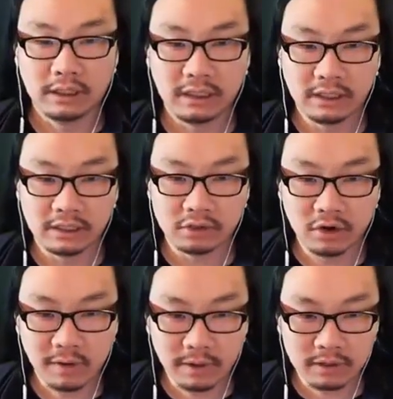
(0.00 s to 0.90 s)
eating
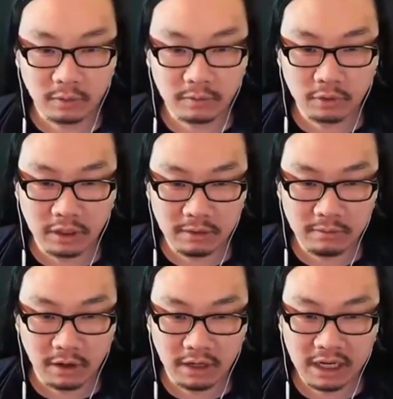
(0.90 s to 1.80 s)
strawberries and whipped cream
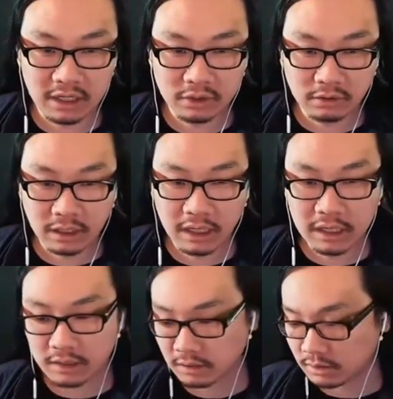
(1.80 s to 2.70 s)
on angel
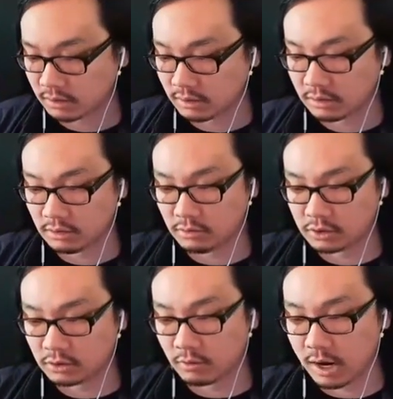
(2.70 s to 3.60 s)
cake. Are you
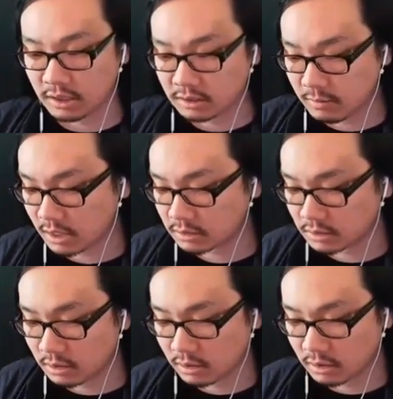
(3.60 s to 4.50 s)
trying to make us
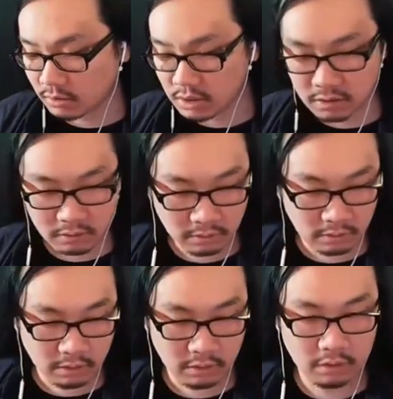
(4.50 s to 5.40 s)
all hungry?
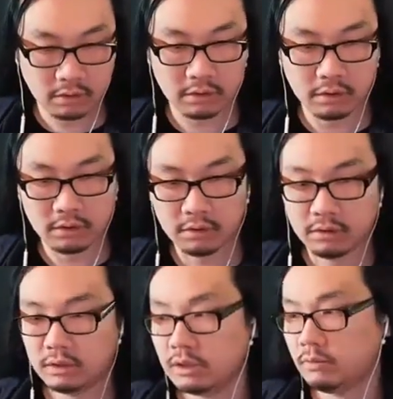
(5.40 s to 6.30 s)
Or,
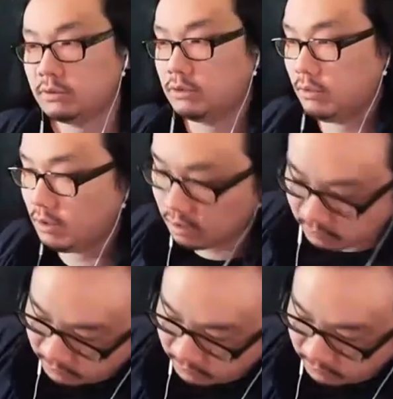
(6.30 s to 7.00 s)
like, what's going on